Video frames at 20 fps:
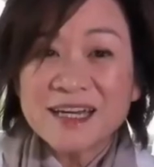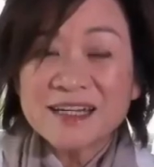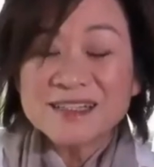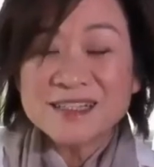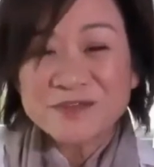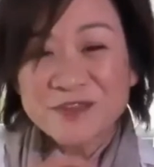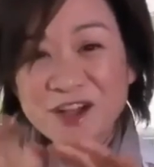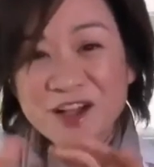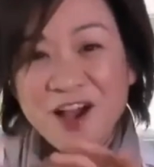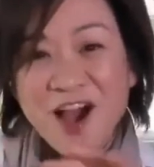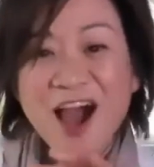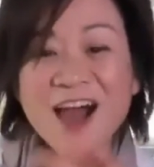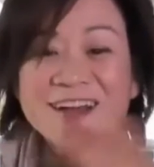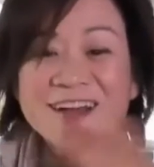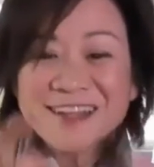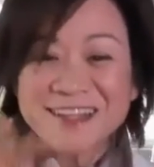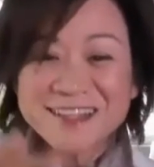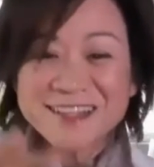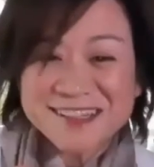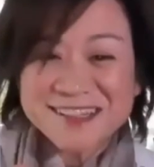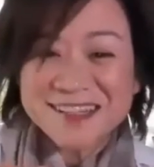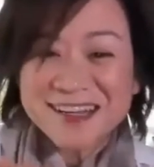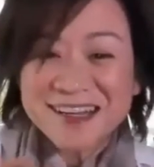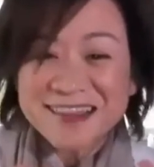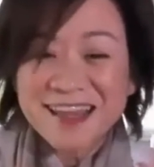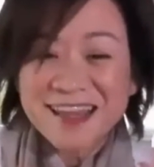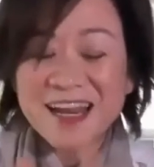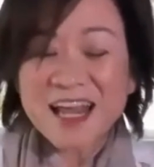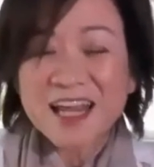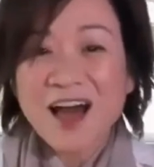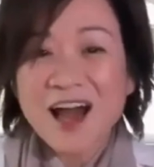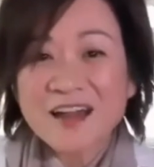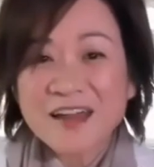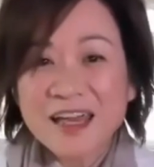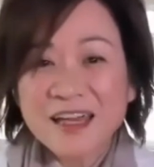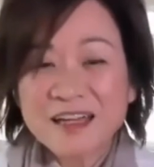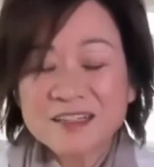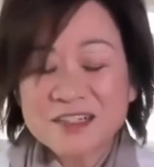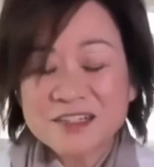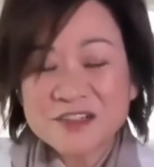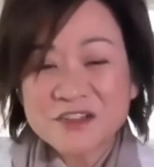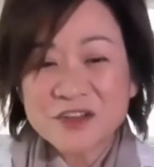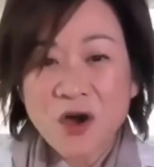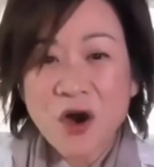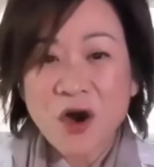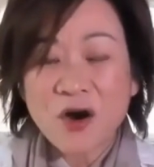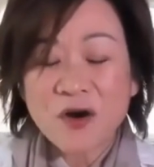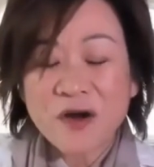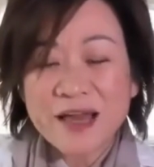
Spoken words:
different continents that are logging into this call.